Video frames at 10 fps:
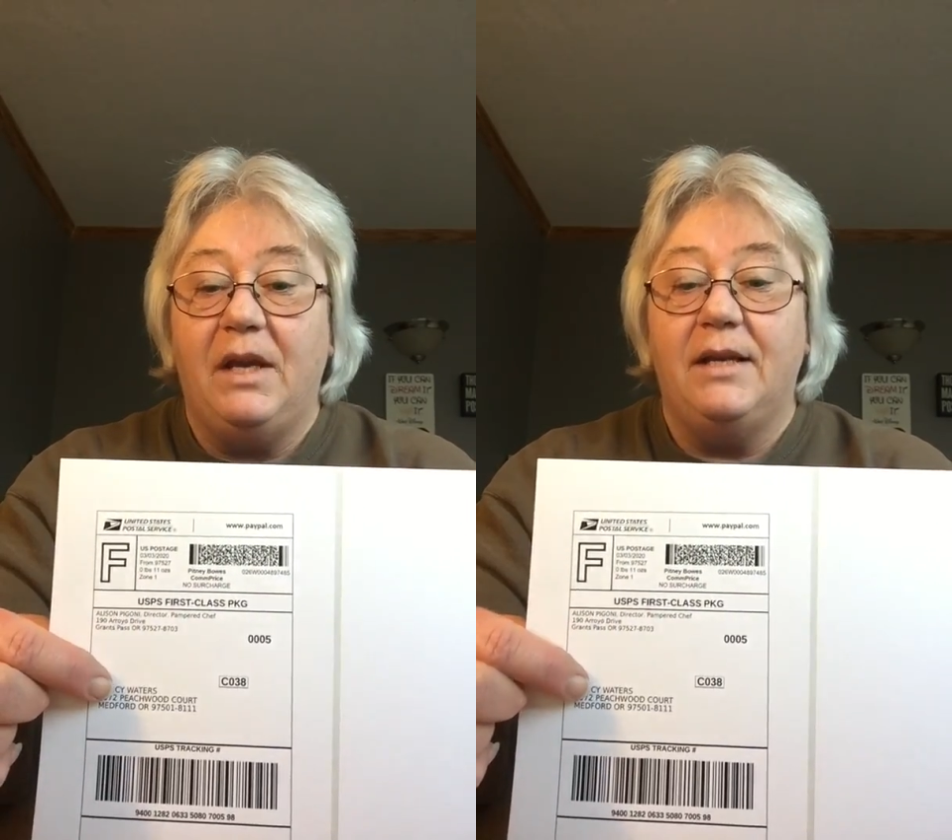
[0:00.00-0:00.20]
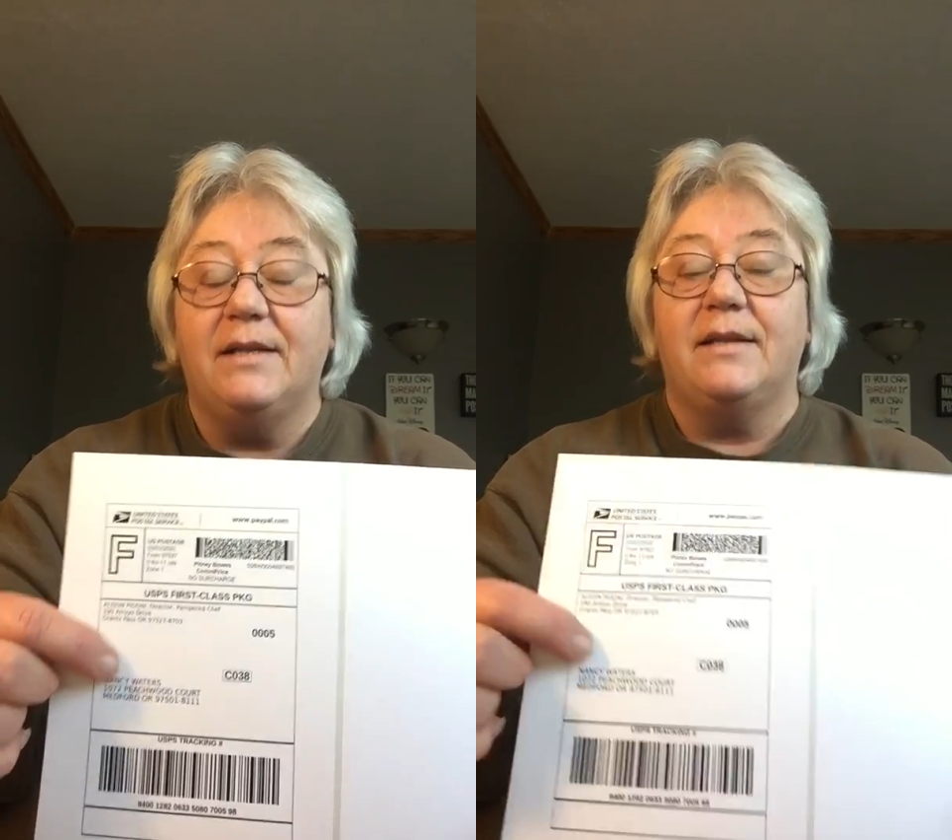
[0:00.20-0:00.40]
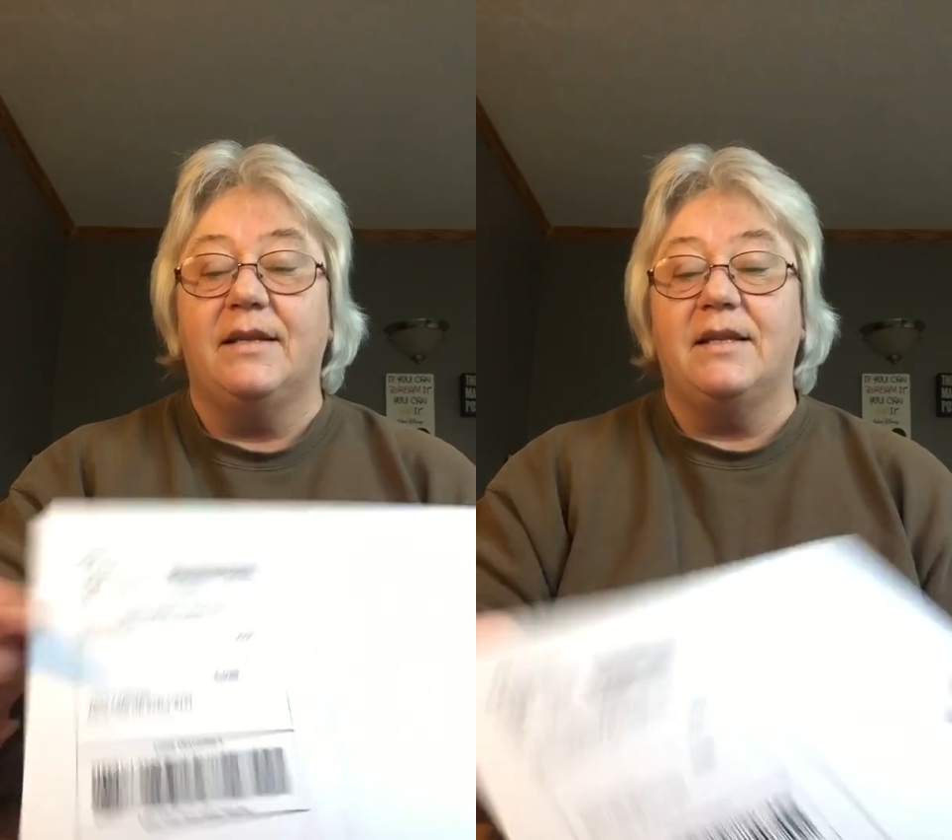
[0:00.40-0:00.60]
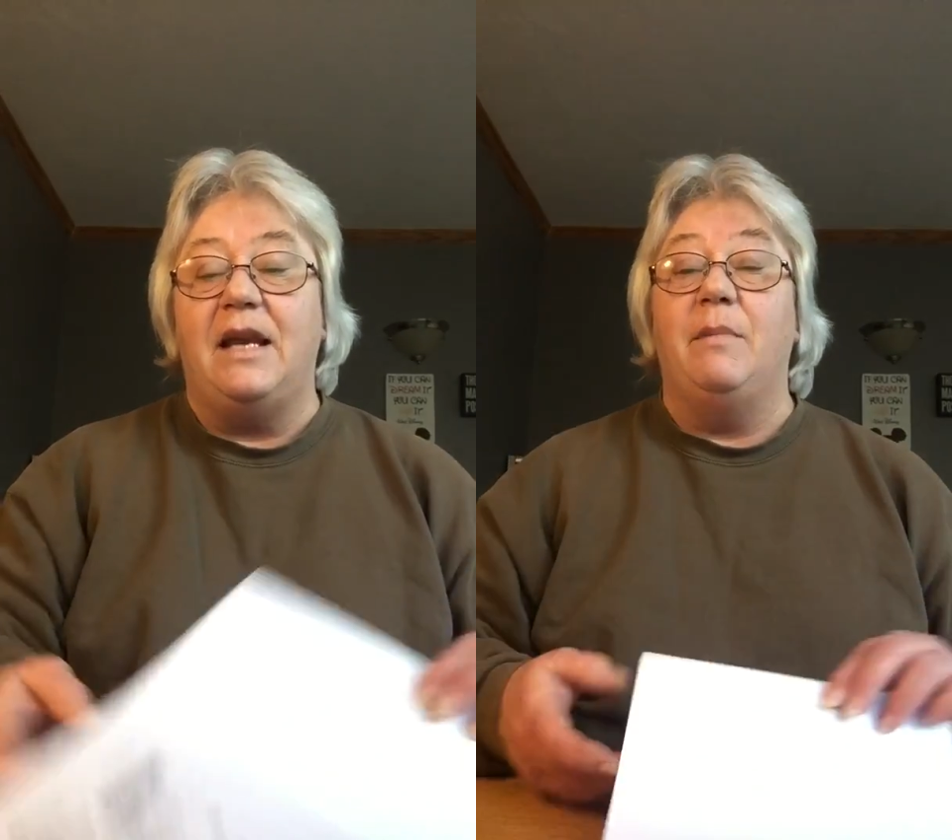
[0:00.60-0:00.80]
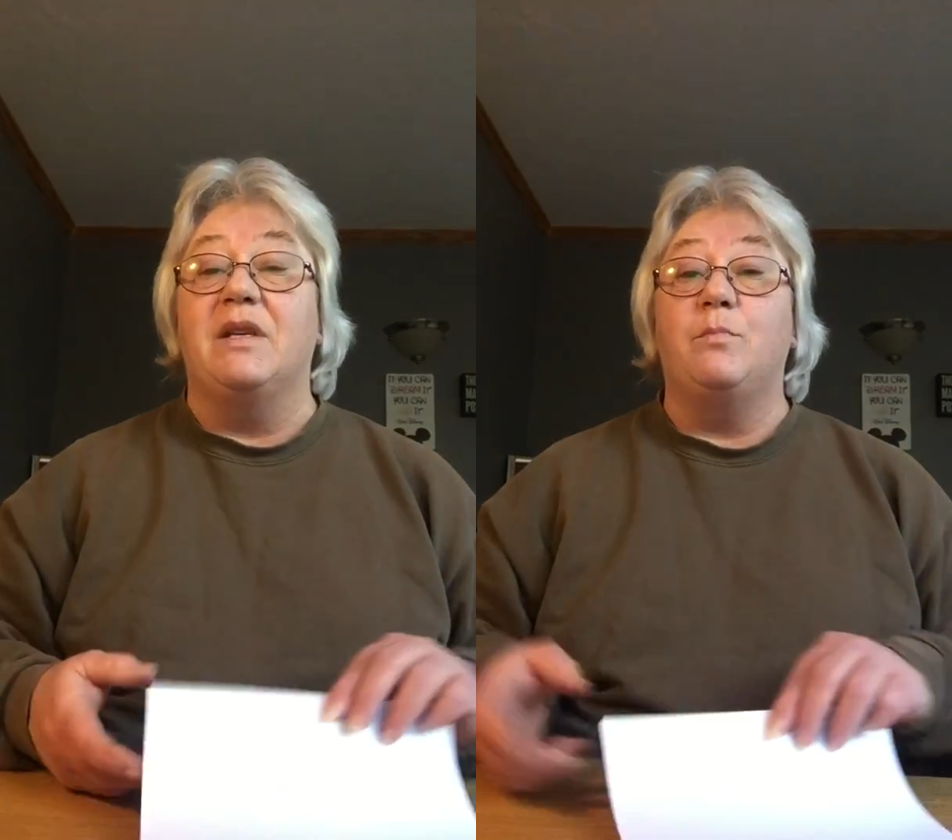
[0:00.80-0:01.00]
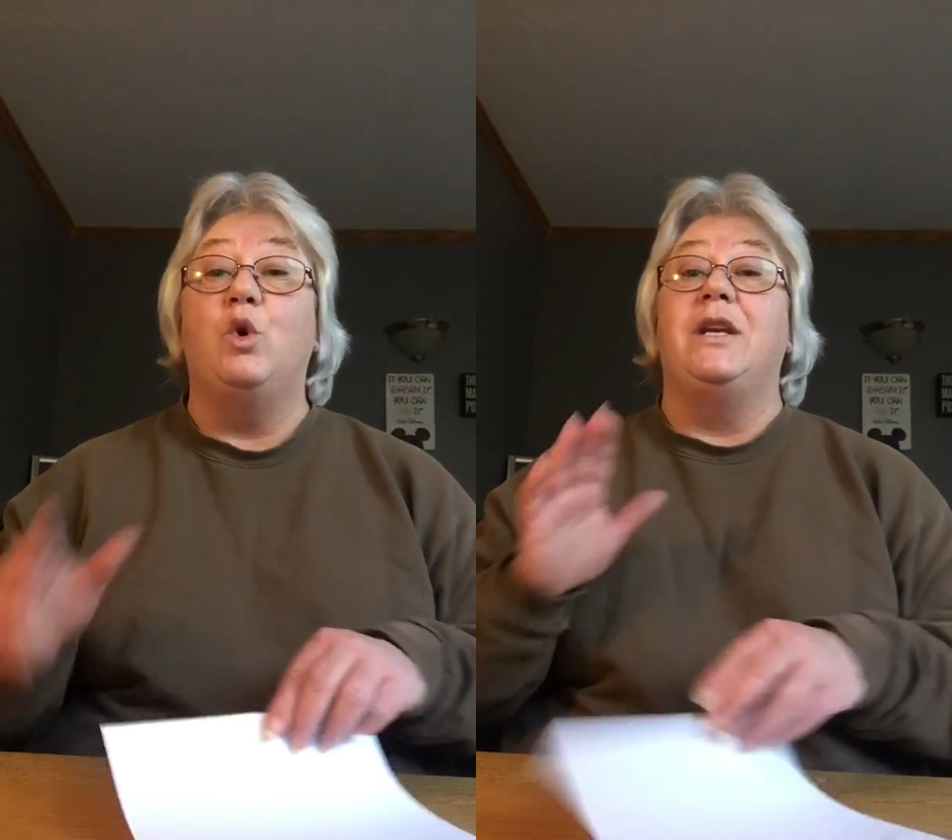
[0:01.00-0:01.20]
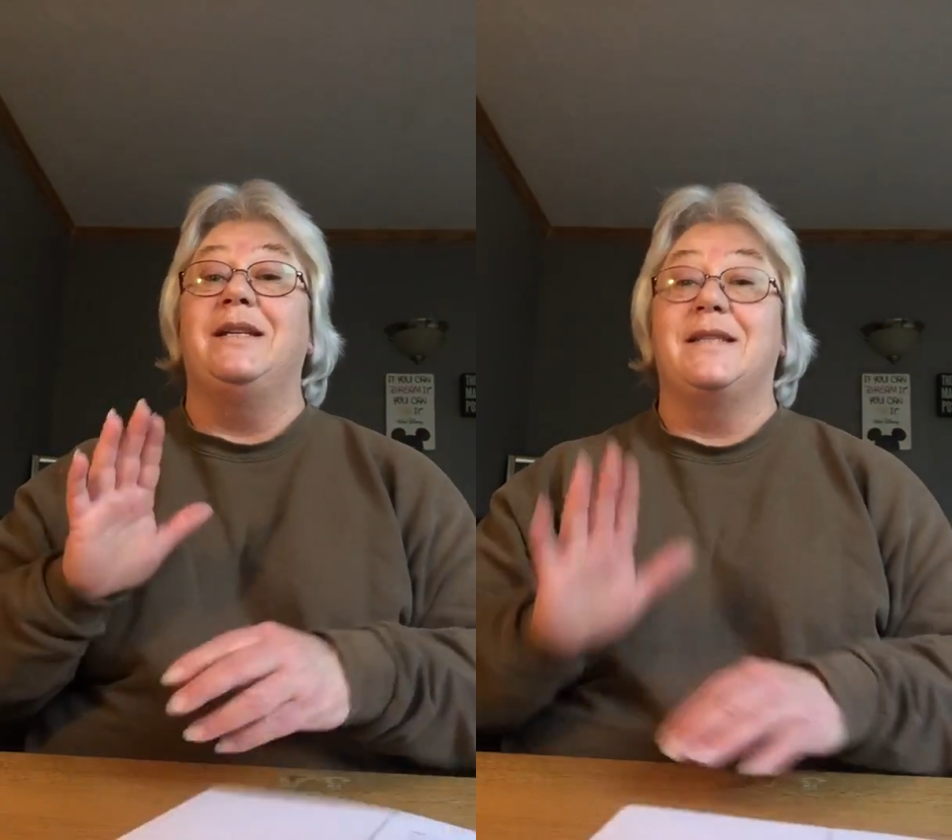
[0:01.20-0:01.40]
It is the same as putting